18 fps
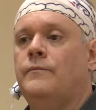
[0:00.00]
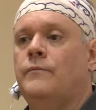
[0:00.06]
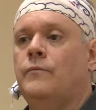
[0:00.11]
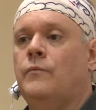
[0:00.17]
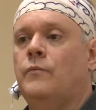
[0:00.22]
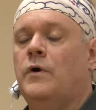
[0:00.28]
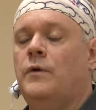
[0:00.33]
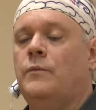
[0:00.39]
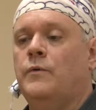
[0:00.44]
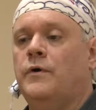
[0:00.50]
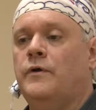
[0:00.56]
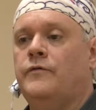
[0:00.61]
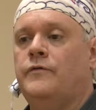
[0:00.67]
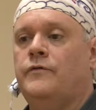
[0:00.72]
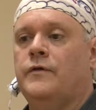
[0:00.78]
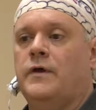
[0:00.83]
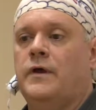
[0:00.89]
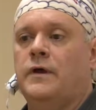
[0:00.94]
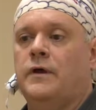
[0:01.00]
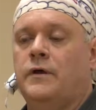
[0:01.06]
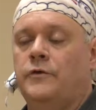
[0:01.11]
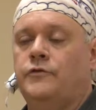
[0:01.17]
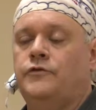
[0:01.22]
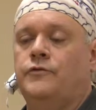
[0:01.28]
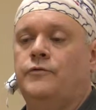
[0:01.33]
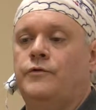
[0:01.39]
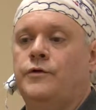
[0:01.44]
One was
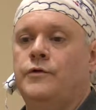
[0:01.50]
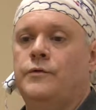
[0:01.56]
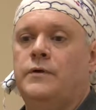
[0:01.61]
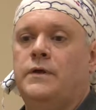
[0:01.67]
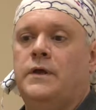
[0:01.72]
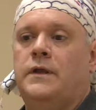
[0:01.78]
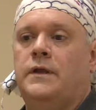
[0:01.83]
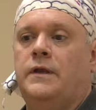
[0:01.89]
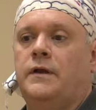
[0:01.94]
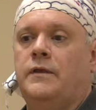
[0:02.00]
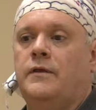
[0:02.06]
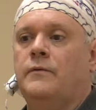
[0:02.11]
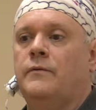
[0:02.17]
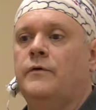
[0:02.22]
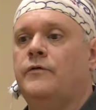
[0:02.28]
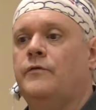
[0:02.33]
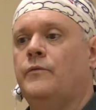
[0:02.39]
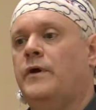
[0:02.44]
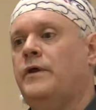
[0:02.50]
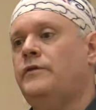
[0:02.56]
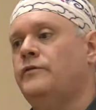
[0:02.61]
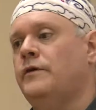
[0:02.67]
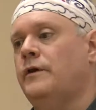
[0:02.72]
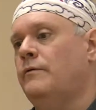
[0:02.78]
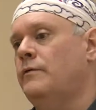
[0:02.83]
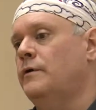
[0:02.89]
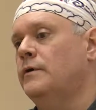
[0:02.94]
Goju-Ryu, and the other was
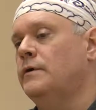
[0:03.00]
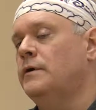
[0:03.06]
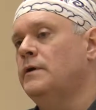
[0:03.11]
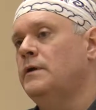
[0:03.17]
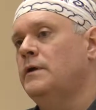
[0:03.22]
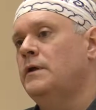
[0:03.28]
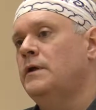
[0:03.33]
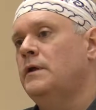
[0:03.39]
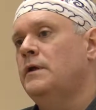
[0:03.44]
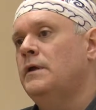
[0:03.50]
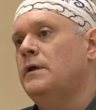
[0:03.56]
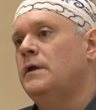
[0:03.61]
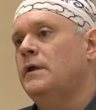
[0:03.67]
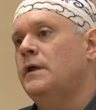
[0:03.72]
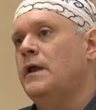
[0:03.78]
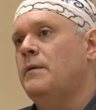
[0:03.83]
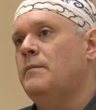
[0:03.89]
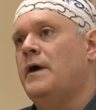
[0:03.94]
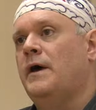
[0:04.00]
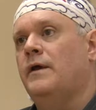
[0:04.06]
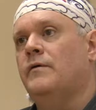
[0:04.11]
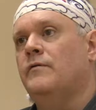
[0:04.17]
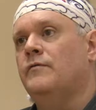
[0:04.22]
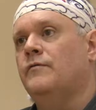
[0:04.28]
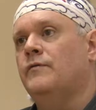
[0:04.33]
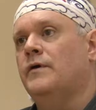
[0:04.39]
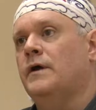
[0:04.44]
Weiche-Ryu. Came out
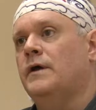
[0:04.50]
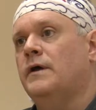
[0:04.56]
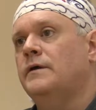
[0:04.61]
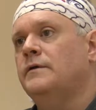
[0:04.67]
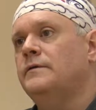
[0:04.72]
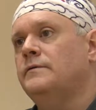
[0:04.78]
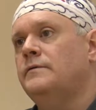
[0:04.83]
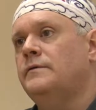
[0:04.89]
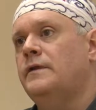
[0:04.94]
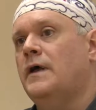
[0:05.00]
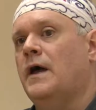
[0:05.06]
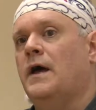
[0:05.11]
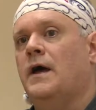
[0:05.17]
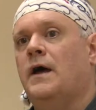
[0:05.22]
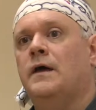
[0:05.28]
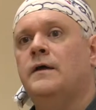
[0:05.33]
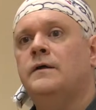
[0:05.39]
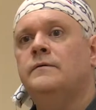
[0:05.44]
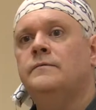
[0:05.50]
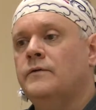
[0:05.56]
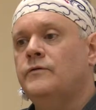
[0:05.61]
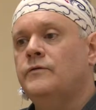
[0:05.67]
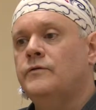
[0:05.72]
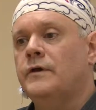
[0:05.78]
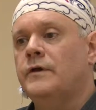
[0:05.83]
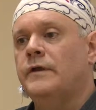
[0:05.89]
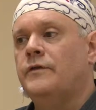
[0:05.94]
of Naha,
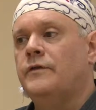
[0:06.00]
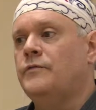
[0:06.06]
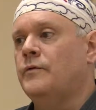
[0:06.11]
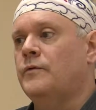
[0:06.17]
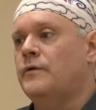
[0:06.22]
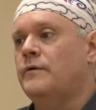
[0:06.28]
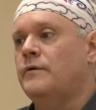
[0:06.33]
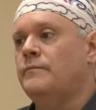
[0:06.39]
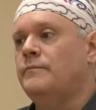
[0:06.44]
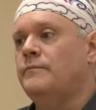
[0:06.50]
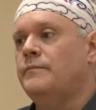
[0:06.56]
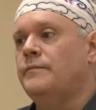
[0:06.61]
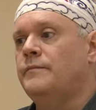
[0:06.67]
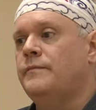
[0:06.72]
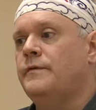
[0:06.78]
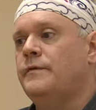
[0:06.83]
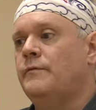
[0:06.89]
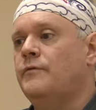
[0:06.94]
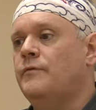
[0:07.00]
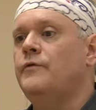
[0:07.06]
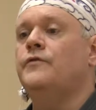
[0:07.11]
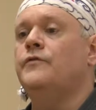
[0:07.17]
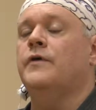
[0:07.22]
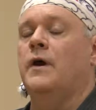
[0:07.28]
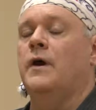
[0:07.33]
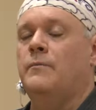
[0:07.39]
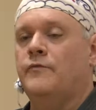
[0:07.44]
so that's where the
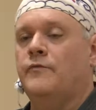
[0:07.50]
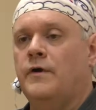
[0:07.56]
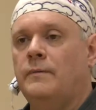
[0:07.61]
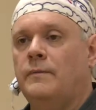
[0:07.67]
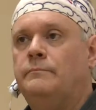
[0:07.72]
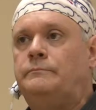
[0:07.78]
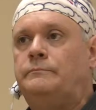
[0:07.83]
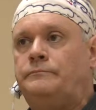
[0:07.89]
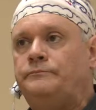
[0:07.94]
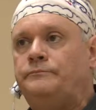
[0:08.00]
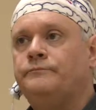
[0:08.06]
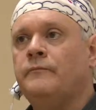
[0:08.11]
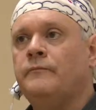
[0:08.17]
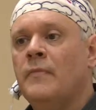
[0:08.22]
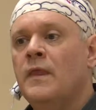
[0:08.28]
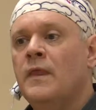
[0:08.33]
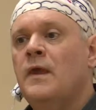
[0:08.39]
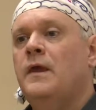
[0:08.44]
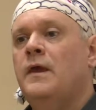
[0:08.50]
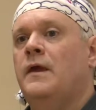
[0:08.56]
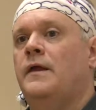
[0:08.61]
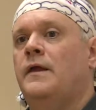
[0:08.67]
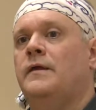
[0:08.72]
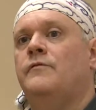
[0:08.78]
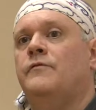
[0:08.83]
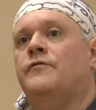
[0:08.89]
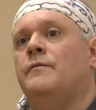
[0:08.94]
roots come from.
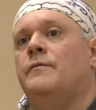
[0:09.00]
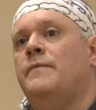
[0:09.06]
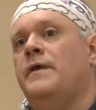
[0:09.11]
And then from